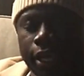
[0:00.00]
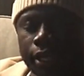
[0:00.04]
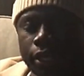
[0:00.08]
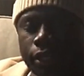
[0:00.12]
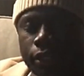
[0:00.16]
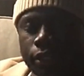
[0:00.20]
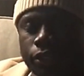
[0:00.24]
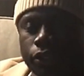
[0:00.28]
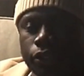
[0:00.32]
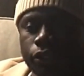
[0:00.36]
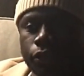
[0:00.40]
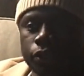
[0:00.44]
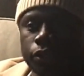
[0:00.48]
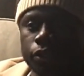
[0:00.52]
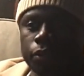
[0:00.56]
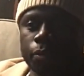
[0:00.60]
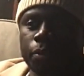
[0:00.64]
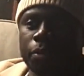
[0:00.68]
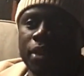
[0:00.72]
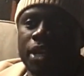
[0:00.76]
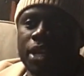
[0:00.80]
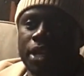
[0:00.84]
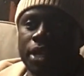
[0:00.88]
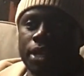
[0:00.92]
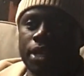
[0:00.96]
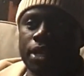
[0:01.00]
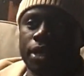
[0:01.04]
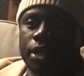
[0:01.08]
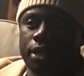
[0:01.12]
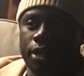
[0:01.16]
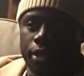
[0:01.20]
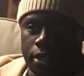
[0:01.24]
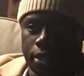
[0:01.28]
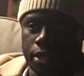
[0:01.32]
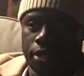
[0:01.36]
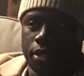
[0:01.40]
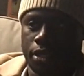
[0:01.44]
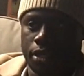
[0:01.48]
held to the
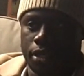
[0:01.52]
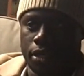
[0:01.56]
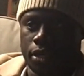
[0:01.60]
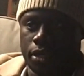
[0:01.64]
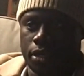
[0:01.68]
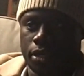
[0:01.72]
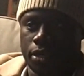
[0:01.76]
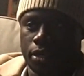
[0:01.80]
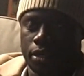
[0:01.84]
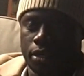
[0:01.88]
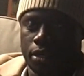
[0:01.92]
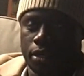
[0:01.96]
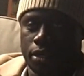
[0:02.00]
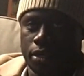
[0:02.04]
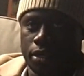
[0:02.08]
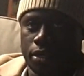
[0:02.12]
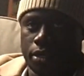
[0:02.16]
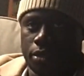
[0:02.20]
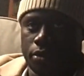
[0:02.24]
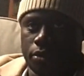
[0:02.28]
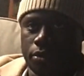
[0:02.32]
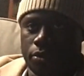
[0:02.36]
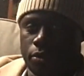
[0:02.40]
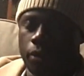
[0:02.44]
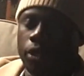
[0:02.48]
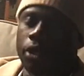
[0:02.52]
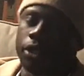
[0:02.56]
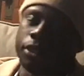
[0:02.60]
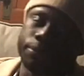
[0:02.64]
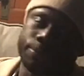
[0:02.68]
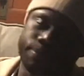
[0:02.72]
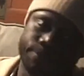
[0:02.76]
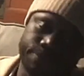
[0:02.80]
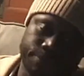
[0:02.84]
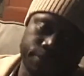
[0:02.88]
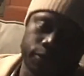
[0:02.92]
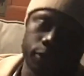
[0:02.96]
media. Well,